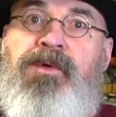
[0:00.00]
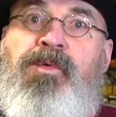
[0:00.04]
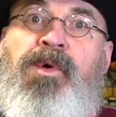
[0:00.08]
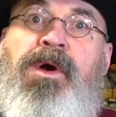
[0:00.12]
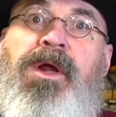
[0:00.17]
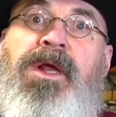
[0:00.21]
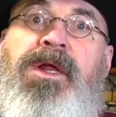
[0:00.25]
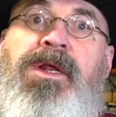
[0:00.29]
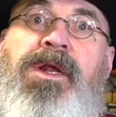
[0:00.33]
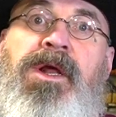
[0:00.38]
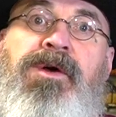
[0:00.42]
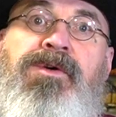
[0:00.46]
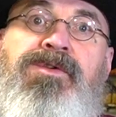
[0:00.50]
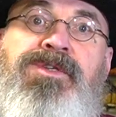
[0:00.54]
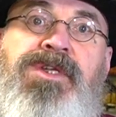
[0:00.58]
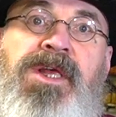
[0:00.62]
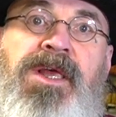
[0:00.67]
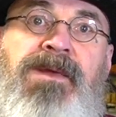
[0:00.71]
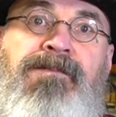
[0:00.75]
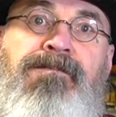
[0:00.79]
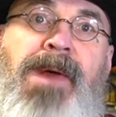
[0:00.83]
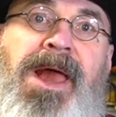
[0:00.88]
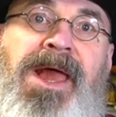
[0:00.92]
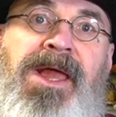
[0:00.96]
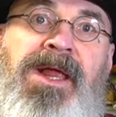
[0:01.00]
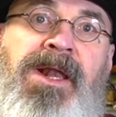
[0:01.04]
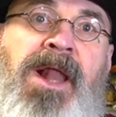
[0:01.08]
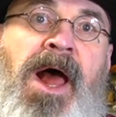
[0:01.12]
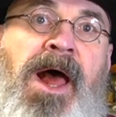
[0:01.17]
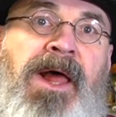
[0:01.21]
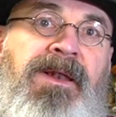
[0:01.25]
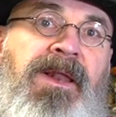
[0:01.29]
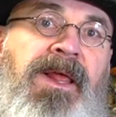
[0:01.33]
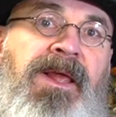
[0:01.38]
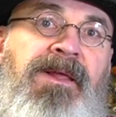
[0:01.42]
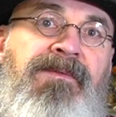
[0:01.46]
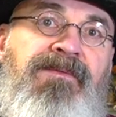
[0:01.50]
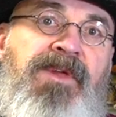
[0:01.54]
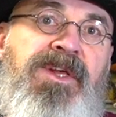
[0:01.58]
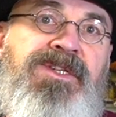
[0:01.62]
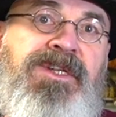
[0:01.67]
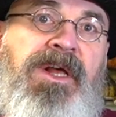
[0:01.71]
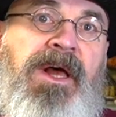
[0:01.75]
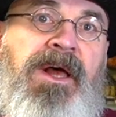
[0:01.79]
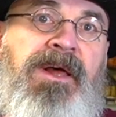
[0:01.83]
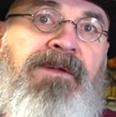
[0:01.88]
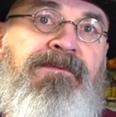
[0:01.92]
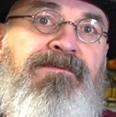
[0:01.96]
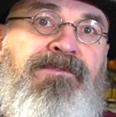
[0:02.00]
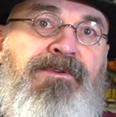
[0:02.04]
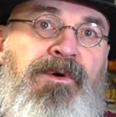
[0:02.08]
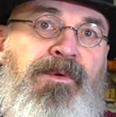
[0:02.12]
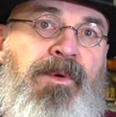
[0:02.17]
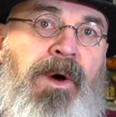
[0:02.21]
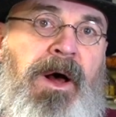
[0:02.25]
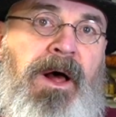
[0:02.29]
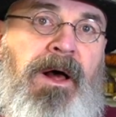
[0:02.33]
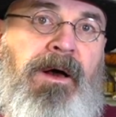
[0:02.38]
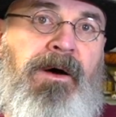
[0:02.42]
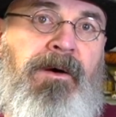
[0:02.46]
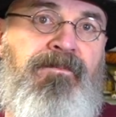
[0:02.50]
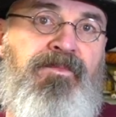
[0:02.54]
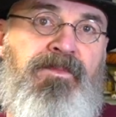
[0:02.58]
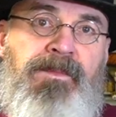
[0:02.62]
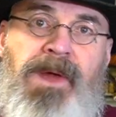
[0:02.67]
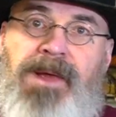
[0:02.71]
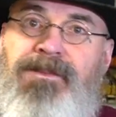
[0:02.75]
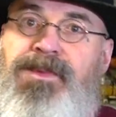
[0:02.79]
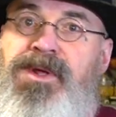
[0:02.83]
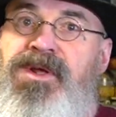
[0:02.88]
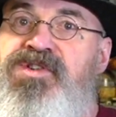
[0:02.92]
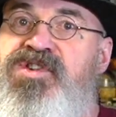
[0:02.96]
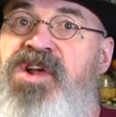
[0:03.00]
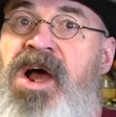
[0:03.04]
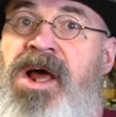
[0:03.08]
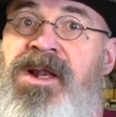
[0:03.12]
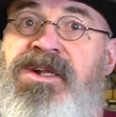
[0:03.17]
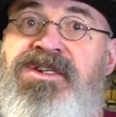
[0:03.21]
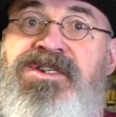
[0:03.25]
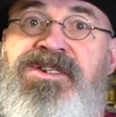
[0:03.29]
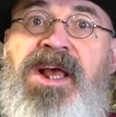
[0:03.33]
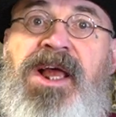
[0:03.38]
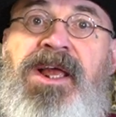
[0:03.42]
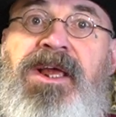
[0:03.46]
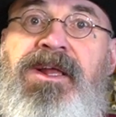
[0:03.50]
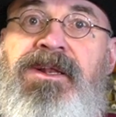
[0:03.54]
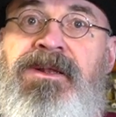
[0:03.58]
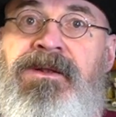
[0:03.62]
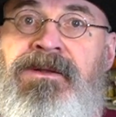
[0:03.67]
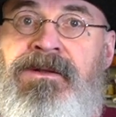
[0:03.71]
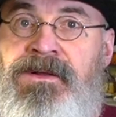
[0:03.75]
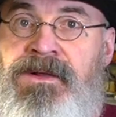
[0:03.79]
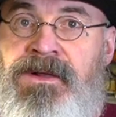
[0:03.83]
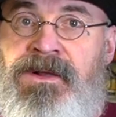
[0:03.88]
where he knows he may not need this gun for a while, maybe he's got a second